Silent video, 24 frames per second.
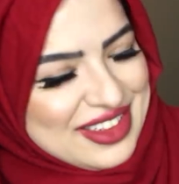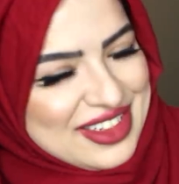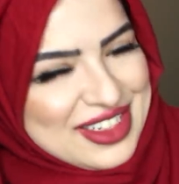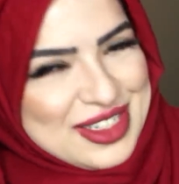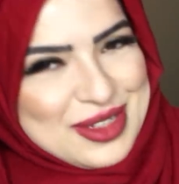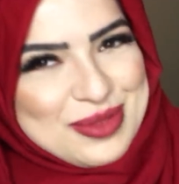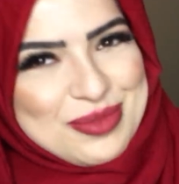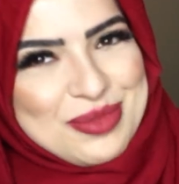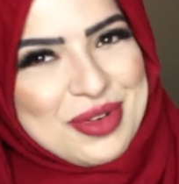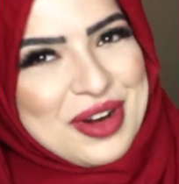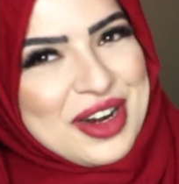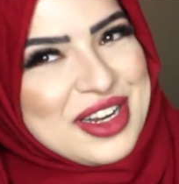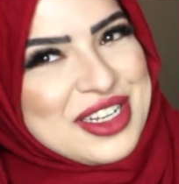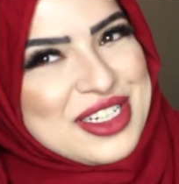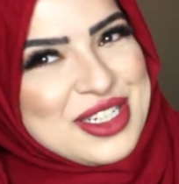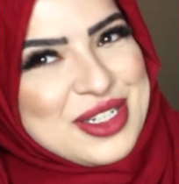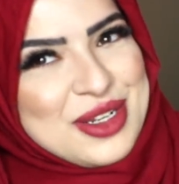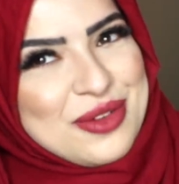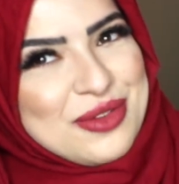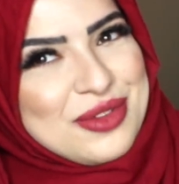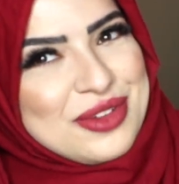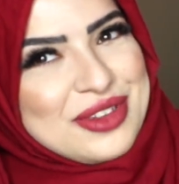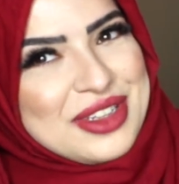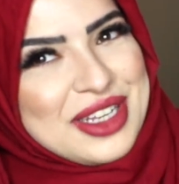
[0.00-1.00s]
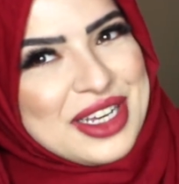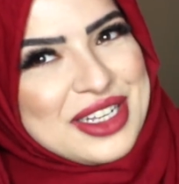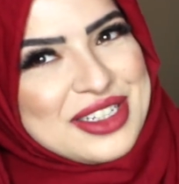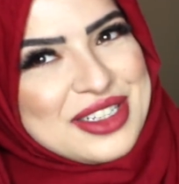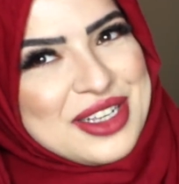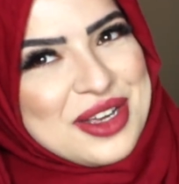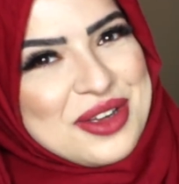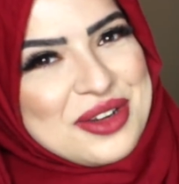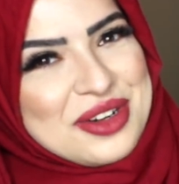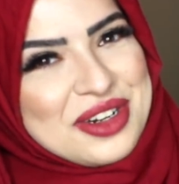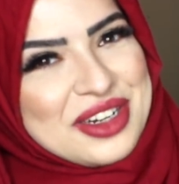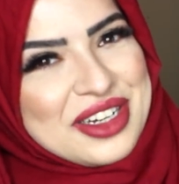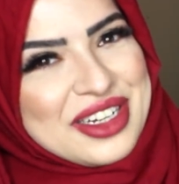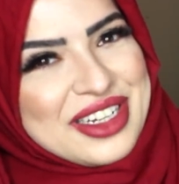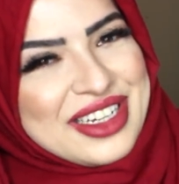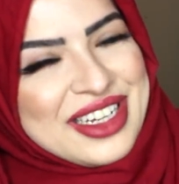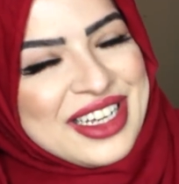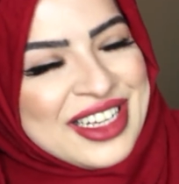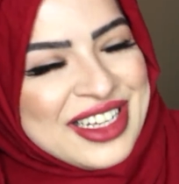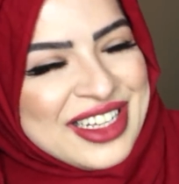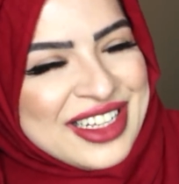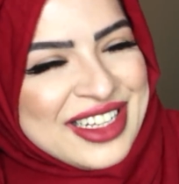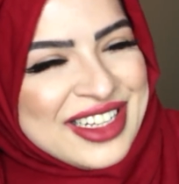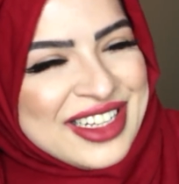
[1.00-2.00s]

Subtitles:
I surprise you every day, don't I?